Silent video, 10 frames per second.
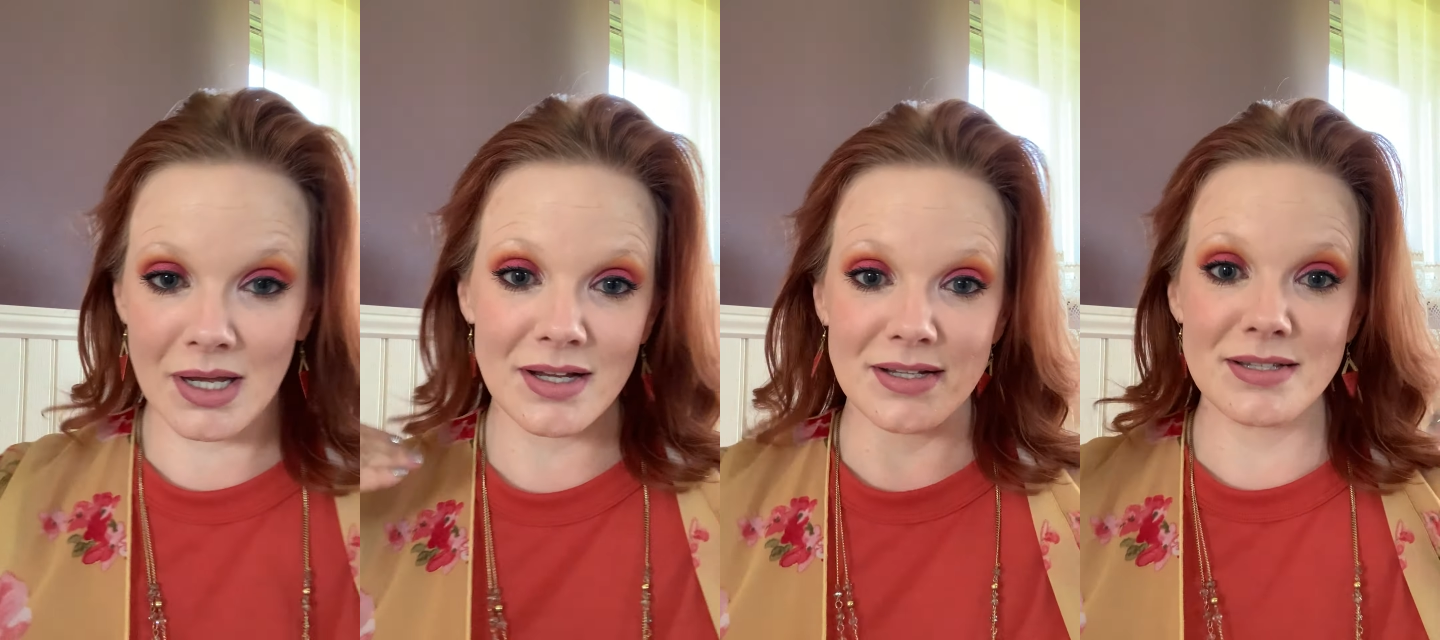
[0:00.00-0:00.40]

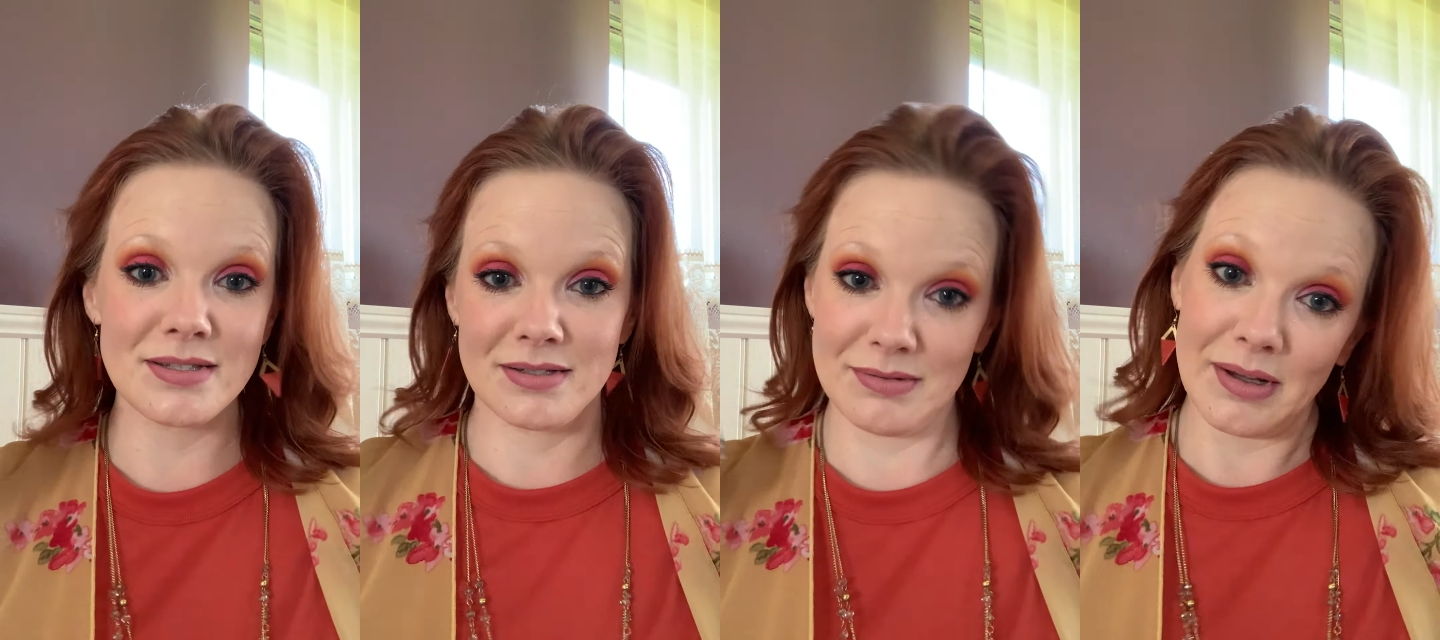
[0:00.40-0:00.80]

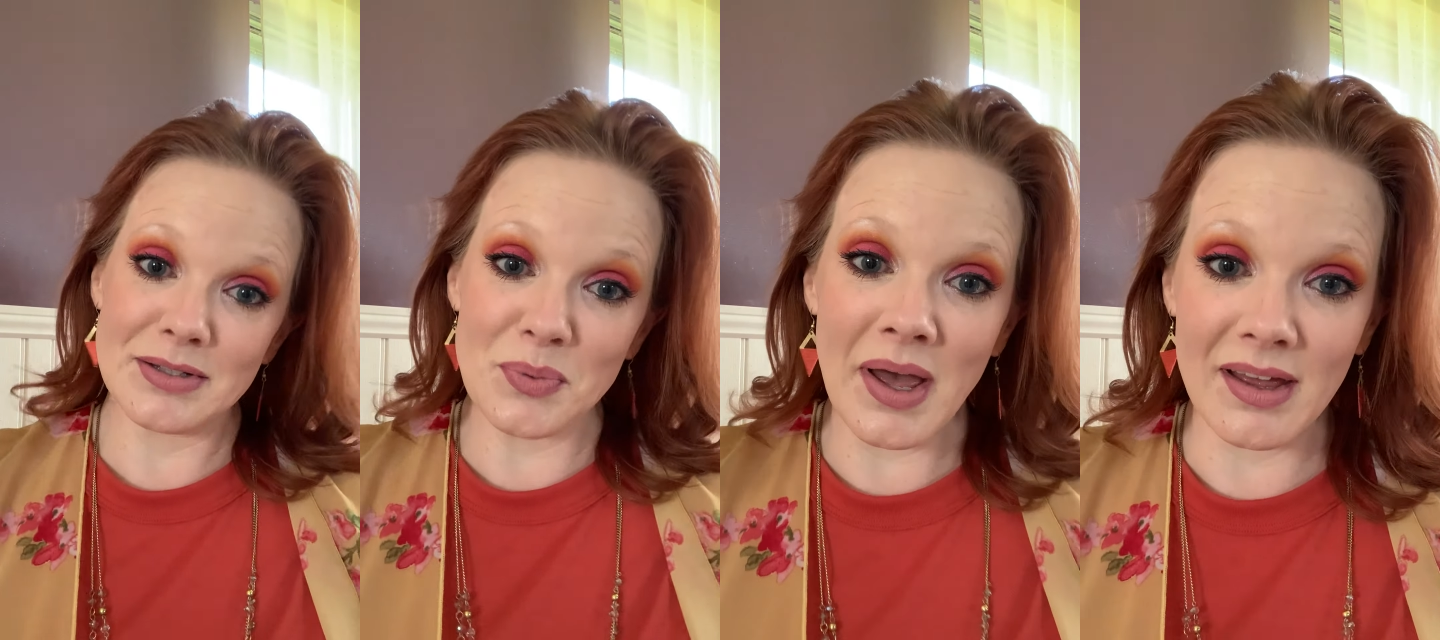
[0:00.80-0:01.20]
because
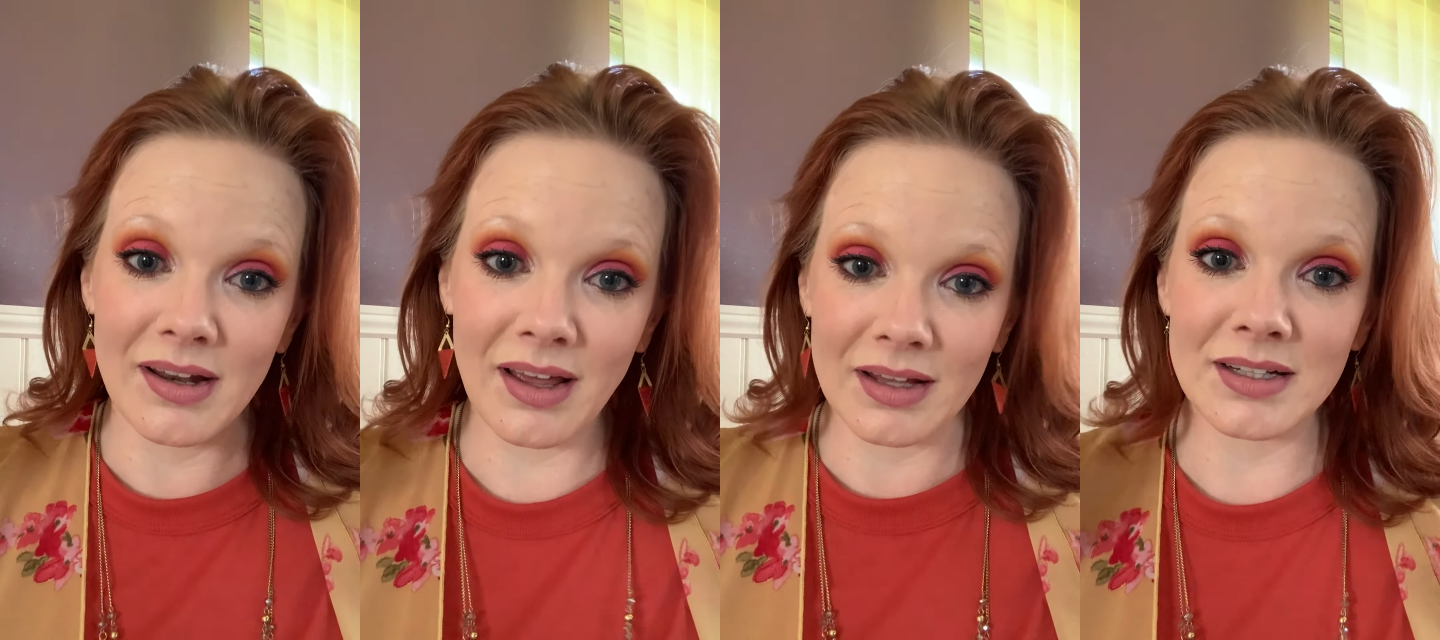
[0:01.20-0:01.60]
it's
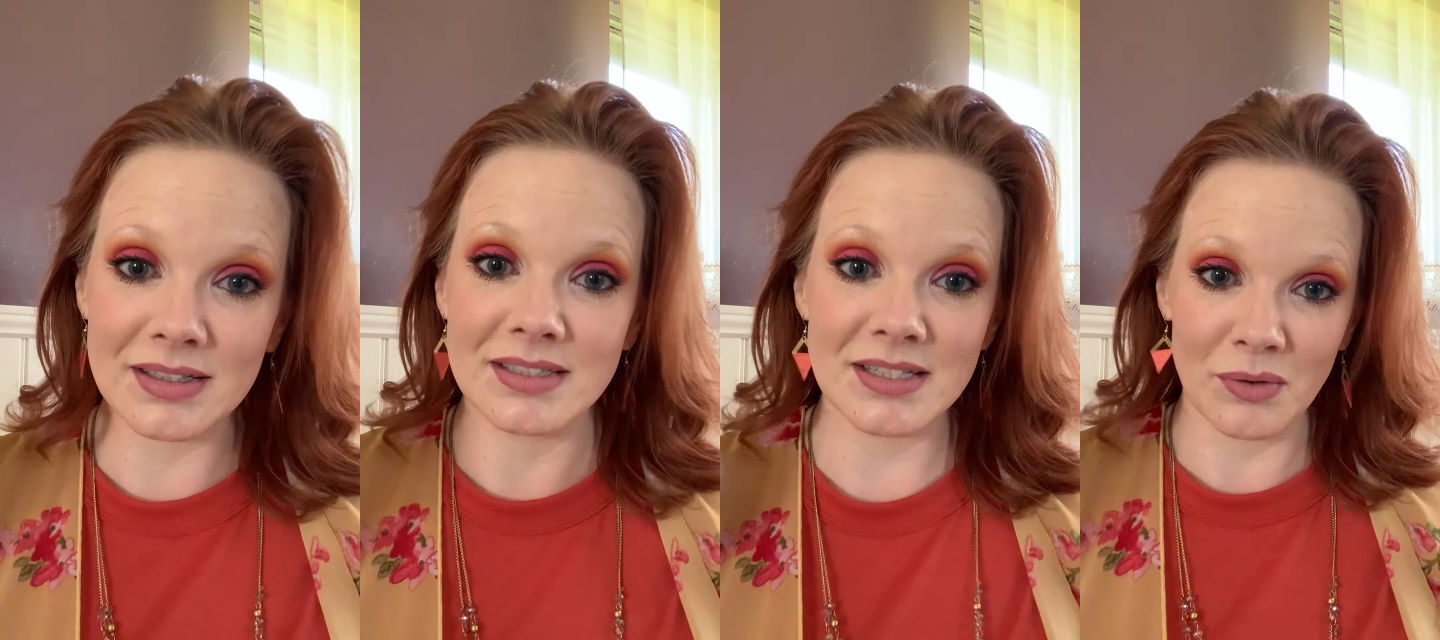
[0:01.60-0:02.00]
wet,
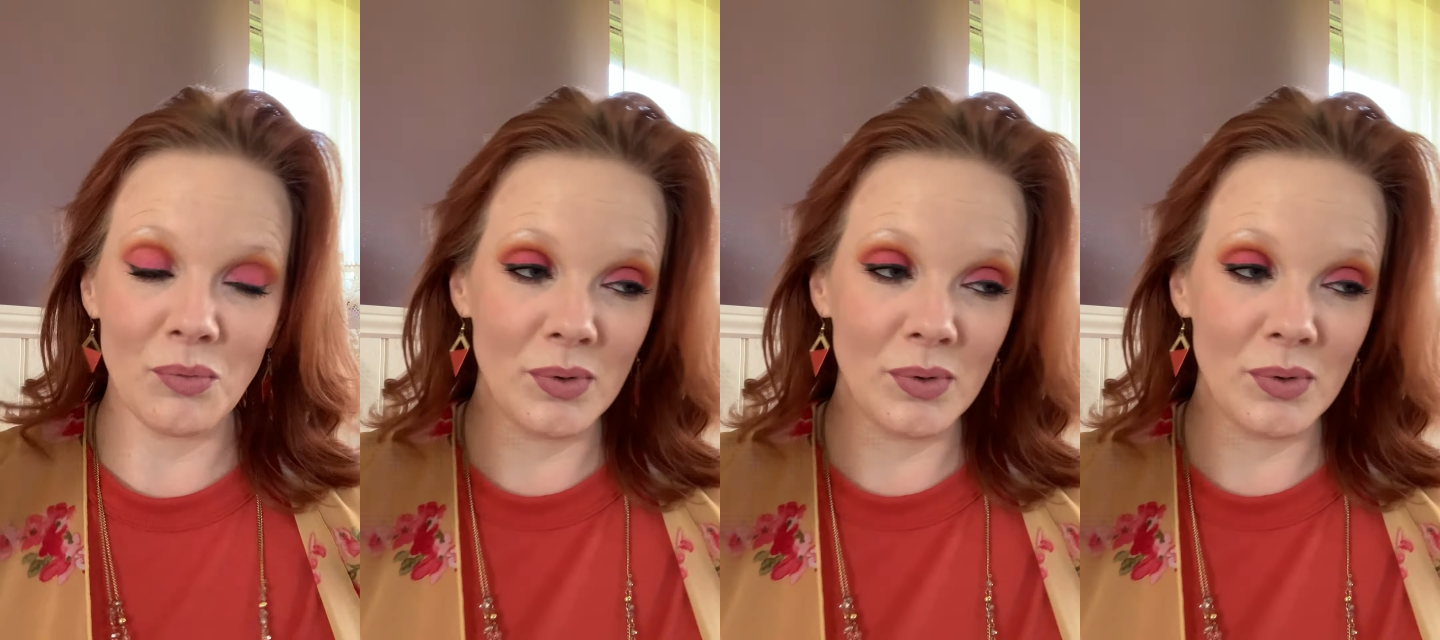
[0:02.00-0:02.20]
and it